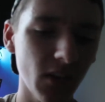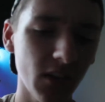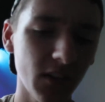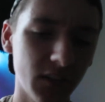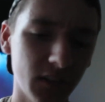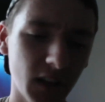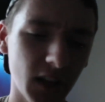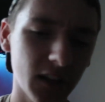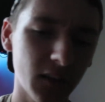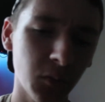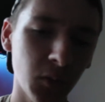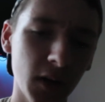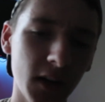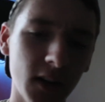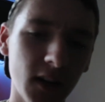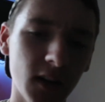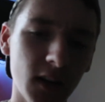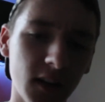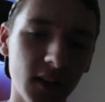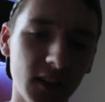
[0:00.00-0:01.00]
that's when
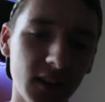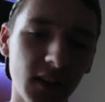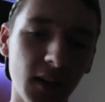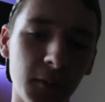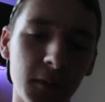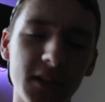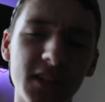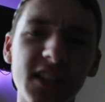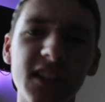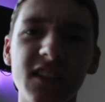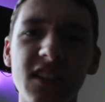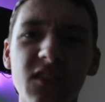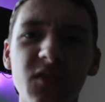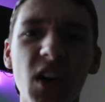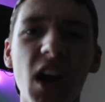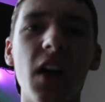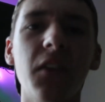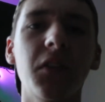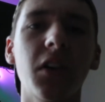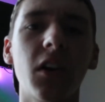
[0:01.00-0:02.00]
the number
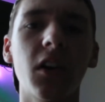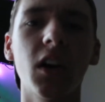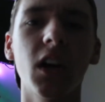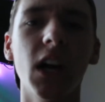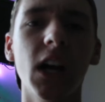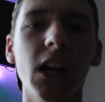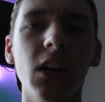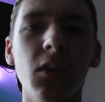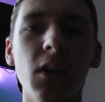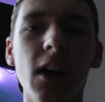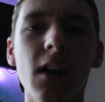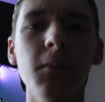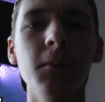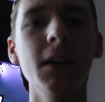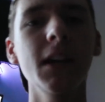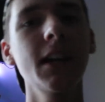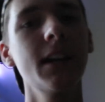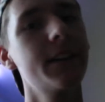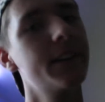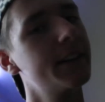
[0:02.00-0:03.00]
65 car got around
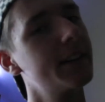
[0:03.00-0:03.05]
me.